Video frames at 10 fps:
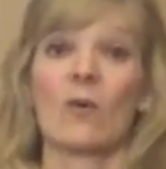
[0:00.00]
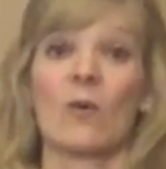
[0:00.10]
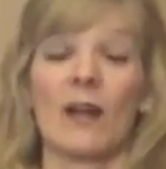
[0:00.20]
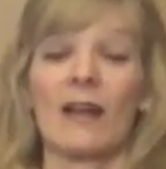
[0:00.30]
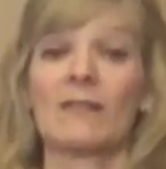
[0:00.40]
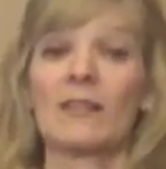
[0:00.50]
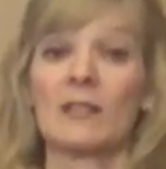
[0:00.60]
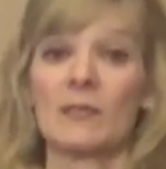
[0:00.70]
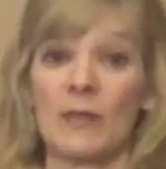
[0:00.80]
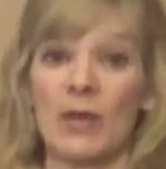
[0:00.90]
or have
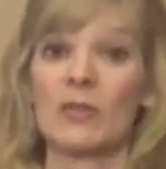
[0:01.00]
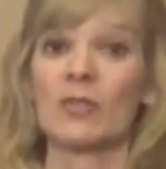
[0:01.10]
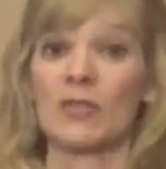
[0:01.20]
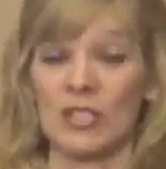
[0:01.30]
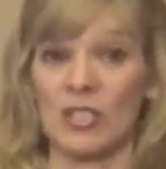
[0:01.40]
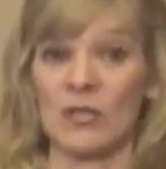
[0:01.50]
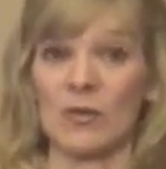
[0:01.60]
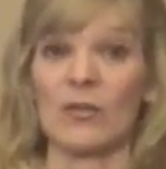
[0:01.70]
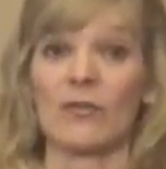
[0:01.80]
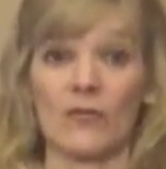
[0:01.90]
exposure
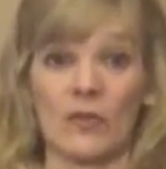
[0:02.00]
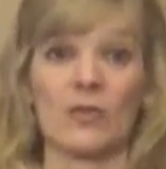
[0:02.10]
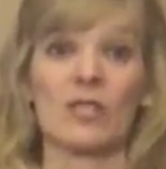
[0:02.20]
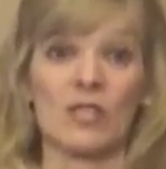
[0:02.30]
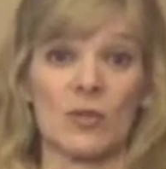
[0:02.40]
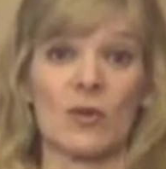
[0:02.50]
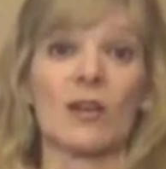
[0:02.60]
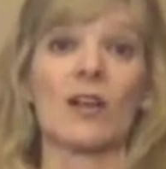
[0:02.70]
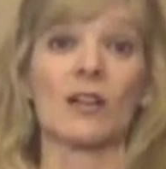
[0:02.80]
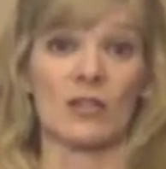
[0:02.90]
to the foods that
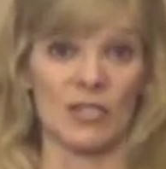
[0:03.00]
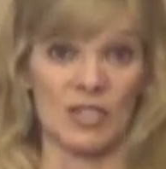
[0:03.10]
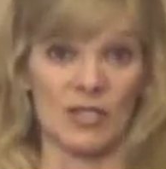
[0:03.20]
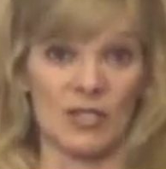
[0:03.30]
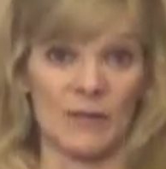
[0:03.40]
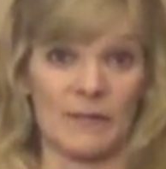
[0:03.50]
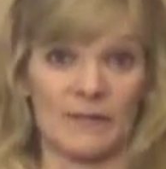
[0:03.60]
you're allergic to.